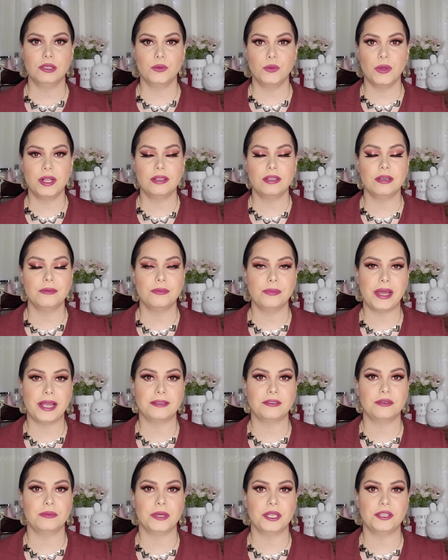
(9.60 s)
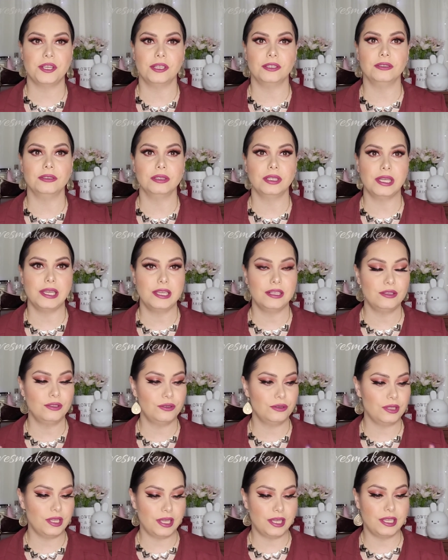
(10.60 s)
welcome back to my channel. In
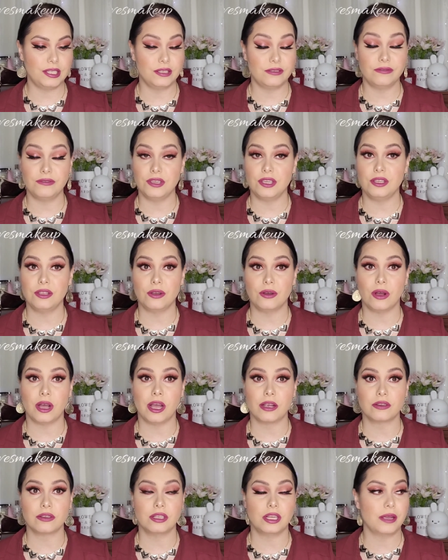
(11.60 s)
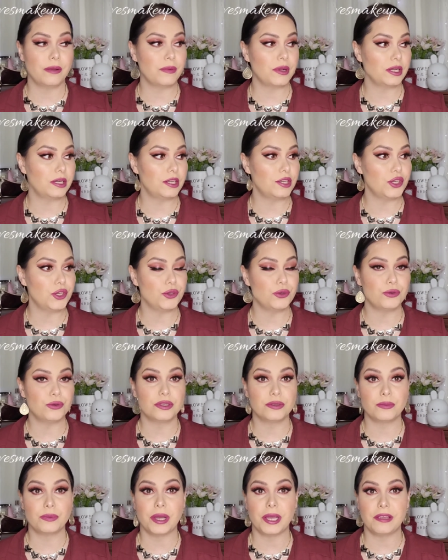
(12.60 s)
today's video, actually, I'm going to
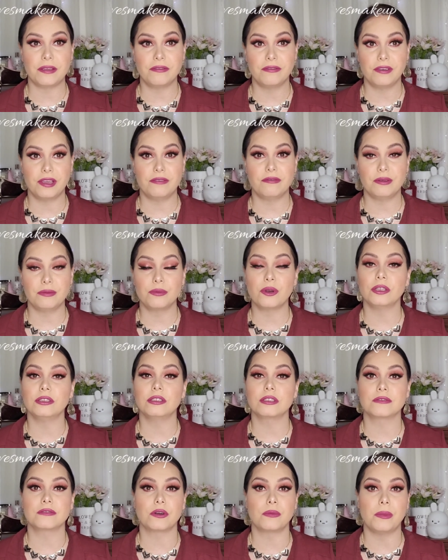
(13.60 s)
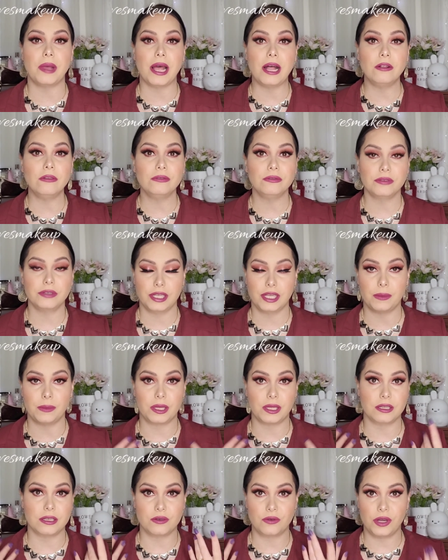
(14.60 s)
use my favorite products from E.L.F. and I'm
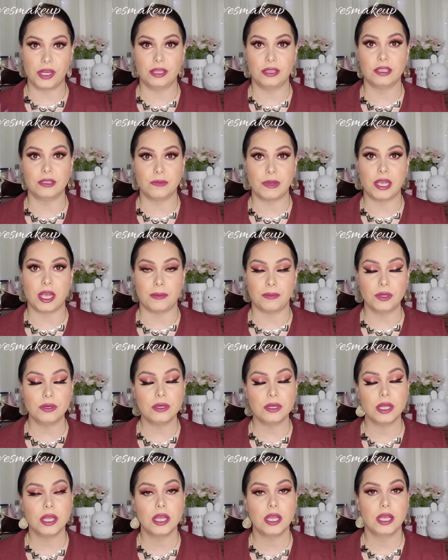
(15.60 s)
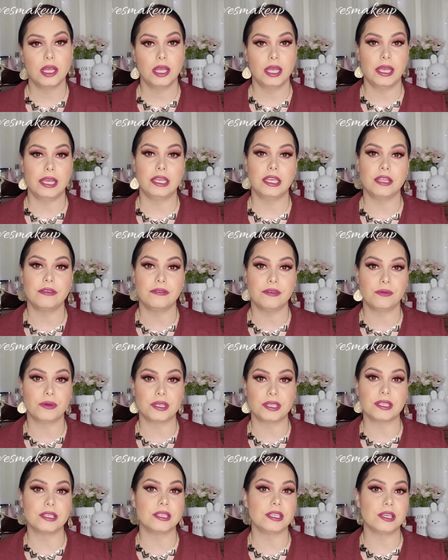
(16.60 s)
going to create this makeup look. And if you want
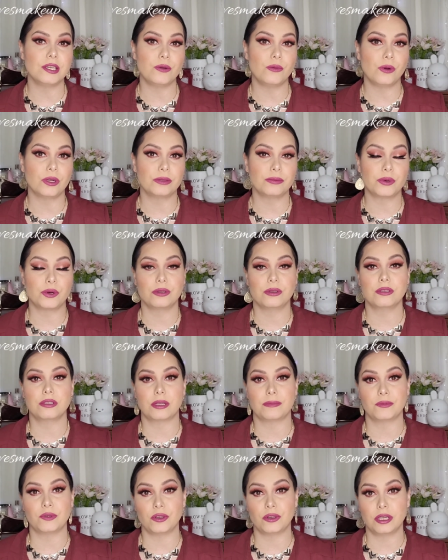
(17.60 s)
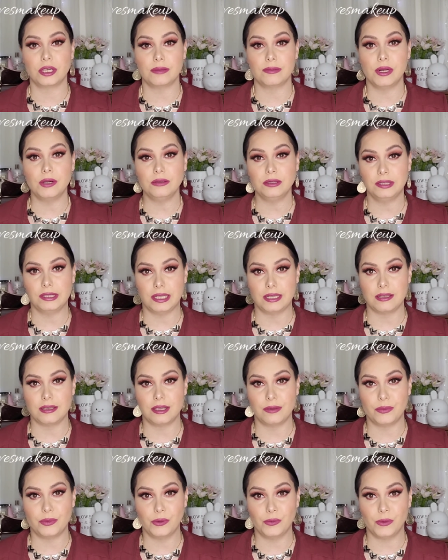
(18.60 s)
to see what products I'm talking about, then keep on